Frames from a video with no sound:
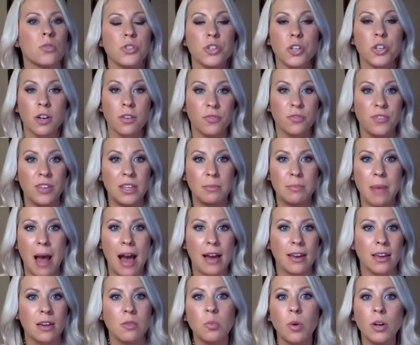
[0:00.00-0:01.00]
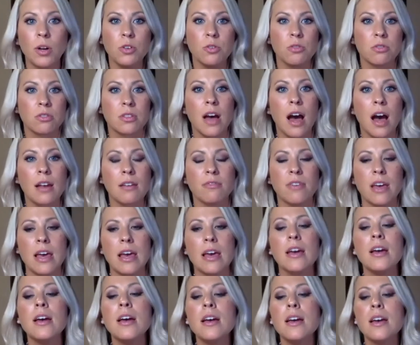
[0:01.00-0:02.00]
your feedback and what you thought of it.